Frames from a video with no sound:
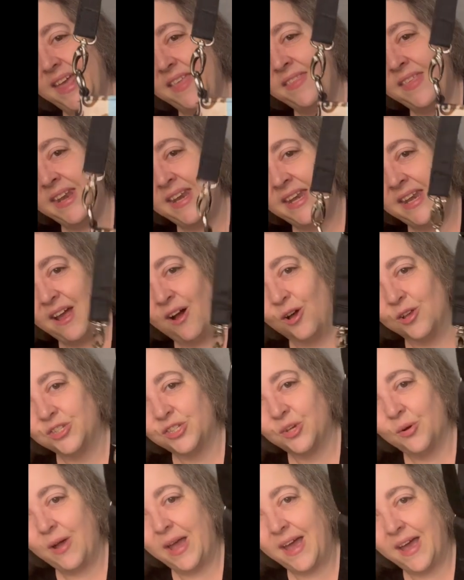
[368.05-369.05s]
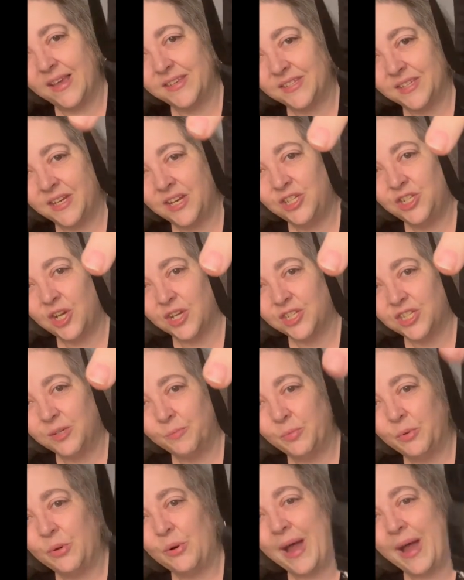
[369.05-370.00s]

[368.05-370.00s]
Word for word: And then it also has an adjustable